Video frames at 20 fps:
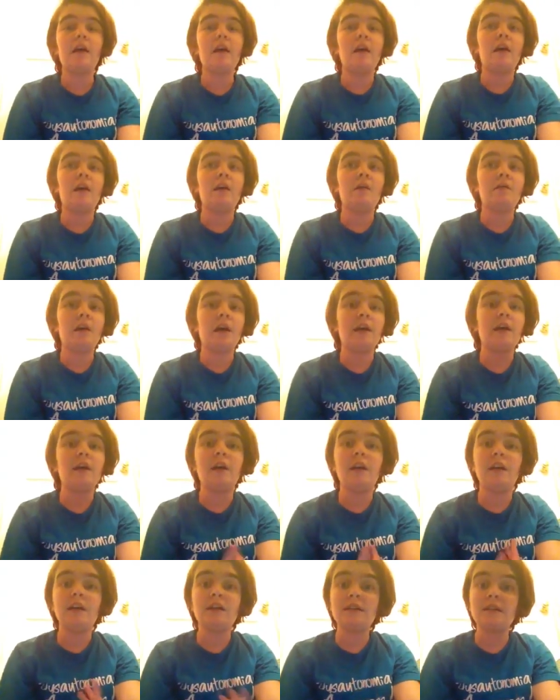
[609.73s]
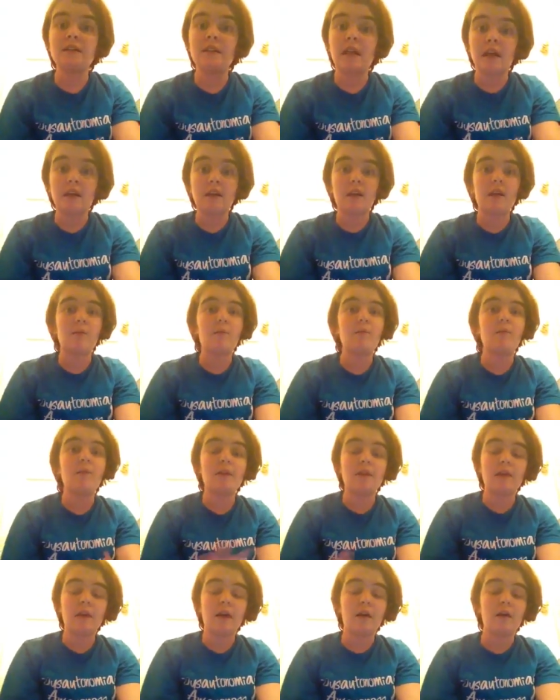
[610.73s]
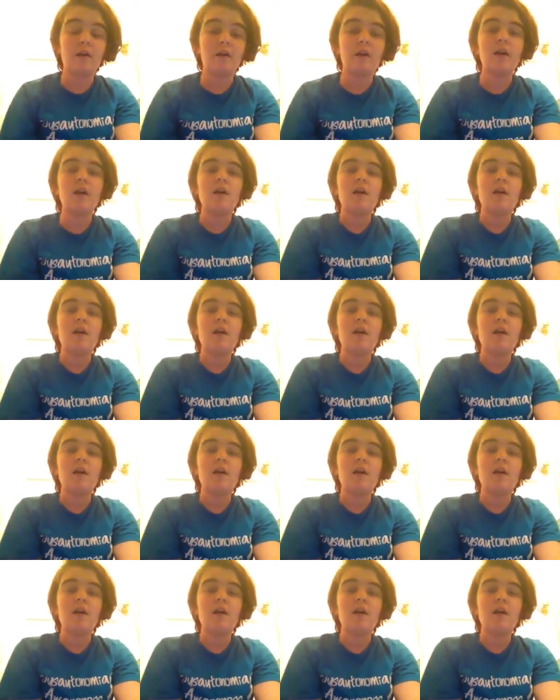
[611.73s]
Um, I couldn't stand up without